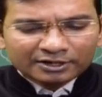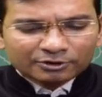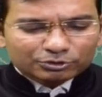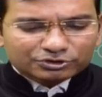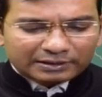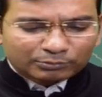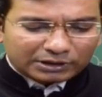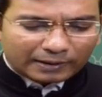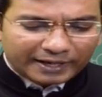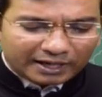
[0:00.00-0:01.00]
Uske
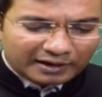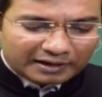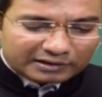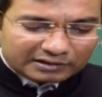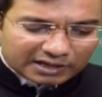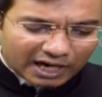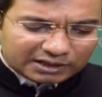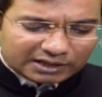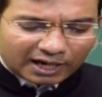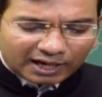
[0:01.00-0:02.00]
mutabik
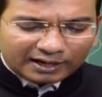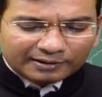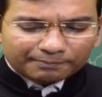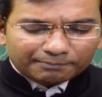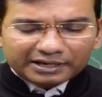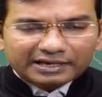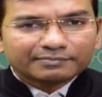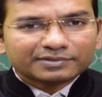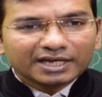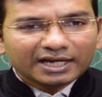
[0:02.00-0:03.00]
Tata became
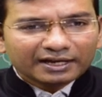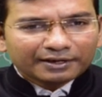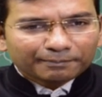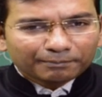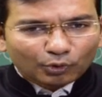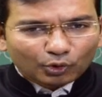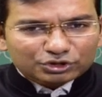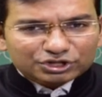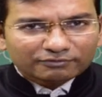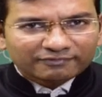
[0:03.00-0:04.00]
the
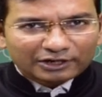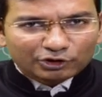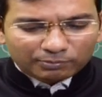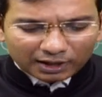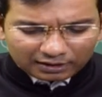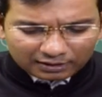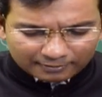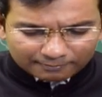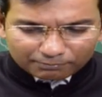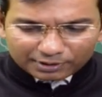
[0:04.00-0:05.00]
most valuable
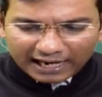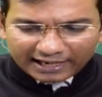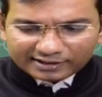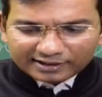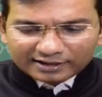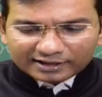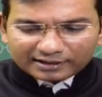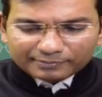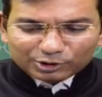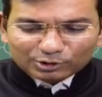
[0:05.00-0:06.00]
brand.
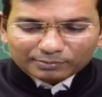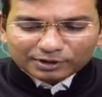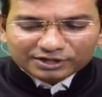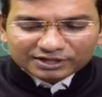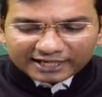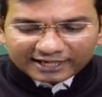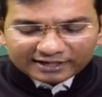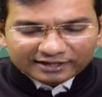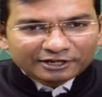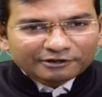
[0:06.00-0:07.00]
Coming to number
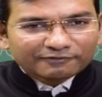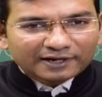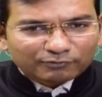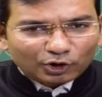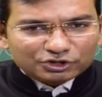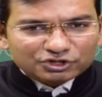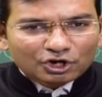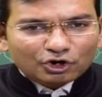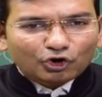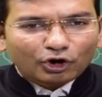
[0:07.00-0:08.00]
10, where was
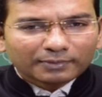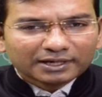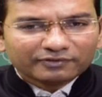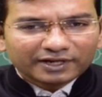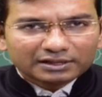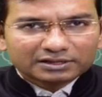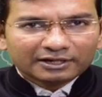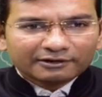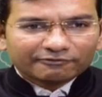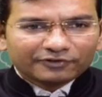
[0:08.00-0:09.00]
Commonwealth
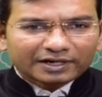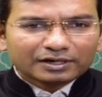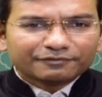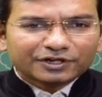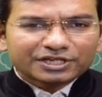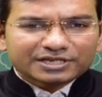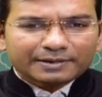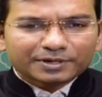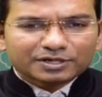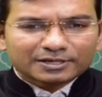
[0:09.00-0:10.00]
Weightlifting
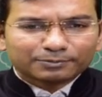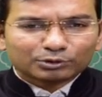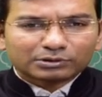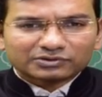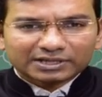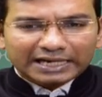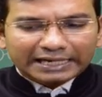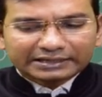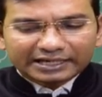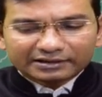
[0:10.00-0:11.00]
Championship
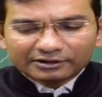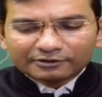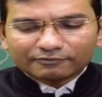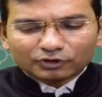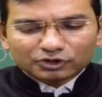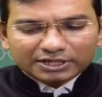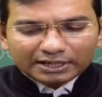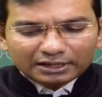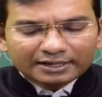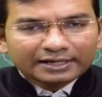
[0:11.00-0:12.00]
2019 was
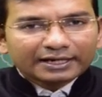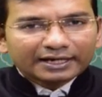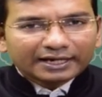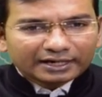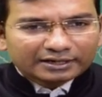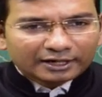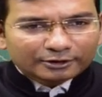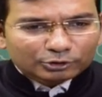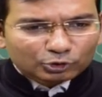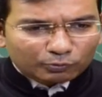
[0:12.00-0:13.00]
held?
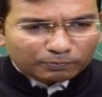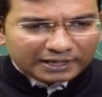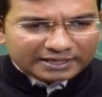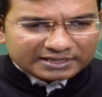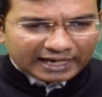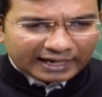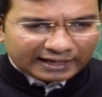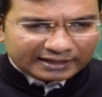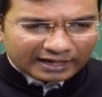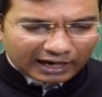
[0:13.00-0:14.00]
It took place
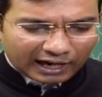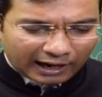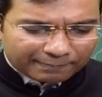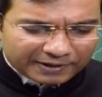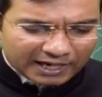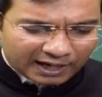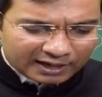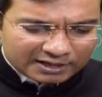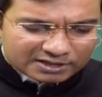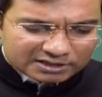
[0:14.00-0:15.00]
at Apia,
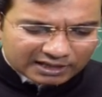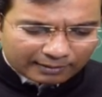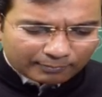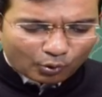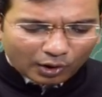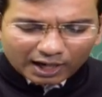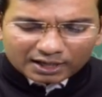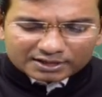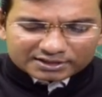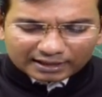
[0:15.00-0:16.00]
Samoa.
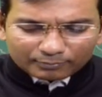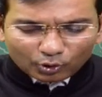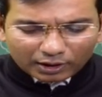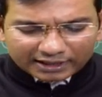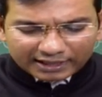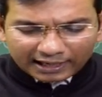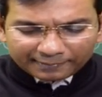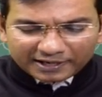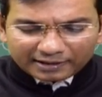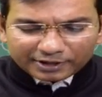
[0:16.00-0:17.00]
Samoa ke
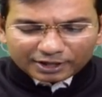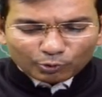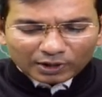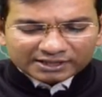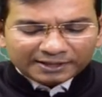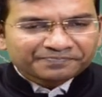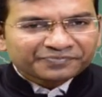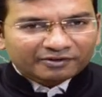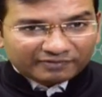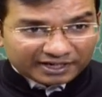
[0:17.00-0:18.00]
Apia mein ye hua tha.
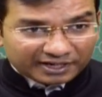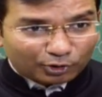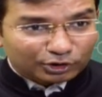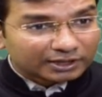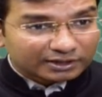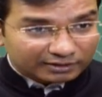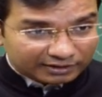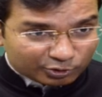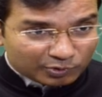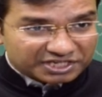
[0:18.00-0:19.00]
Very important
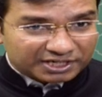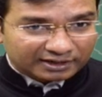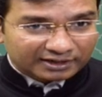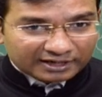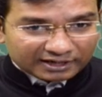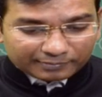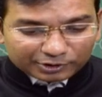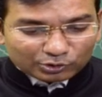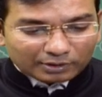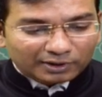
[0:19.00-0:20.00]
question. Coming
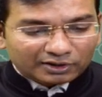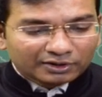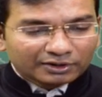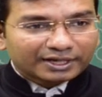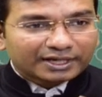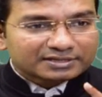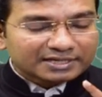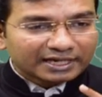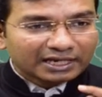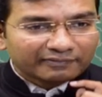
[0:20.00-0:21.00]
to number, you can
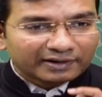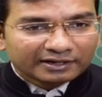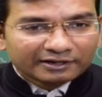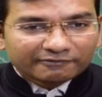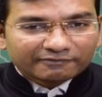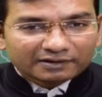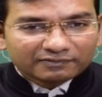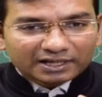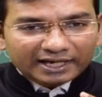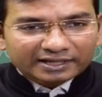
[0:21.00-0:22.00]
say 11, where
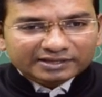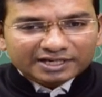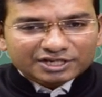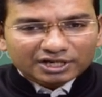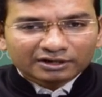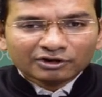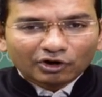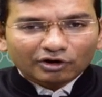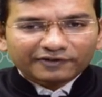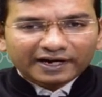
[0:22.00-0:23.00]
will 8th edition
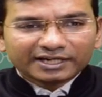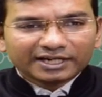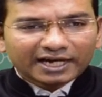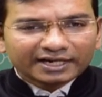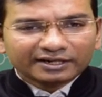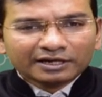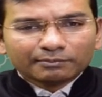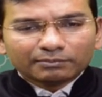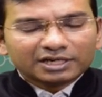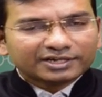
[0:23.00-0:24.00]
of hand-in-hand
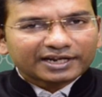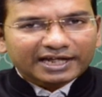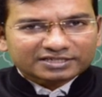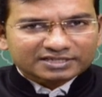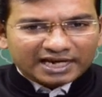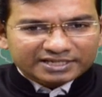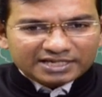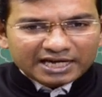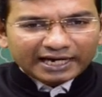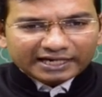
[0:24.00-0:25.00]
military exercise?
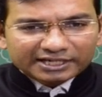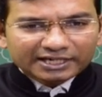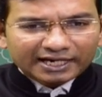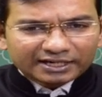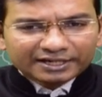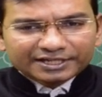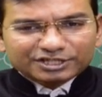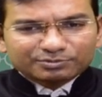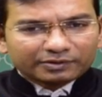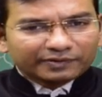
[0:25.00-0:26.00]
Hand-in-hand is
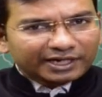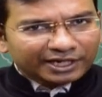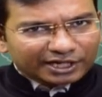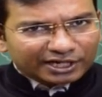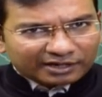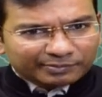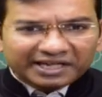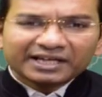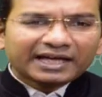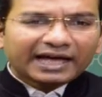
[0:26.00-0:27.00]
between Indian
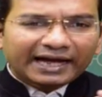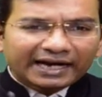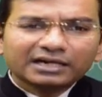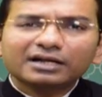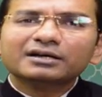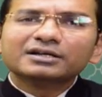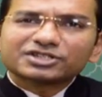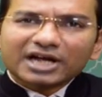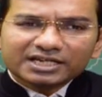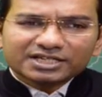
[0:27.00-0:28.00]
Army and
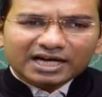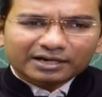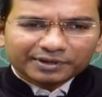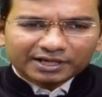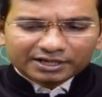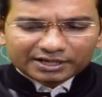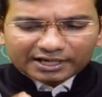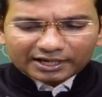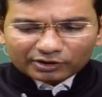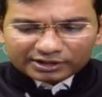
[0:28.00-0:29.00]
Chinese Army. Theek
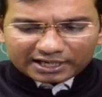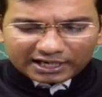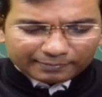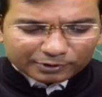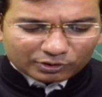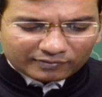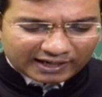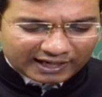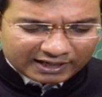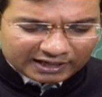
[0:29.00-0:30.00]
hai, aur ye kahan par hone
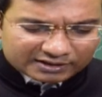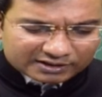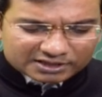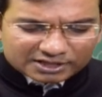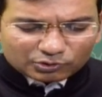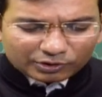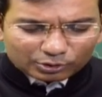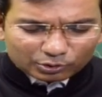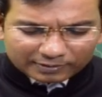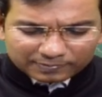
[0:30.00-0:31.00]
wala hai? This is going to
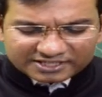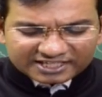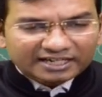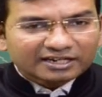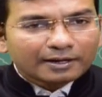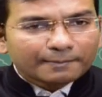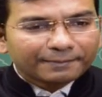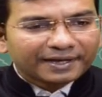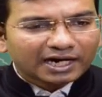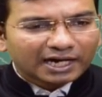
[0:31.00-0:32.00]
take place at
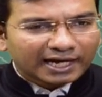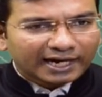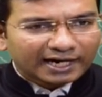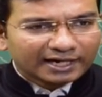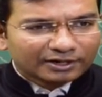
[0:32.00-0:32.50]
Meghalaya.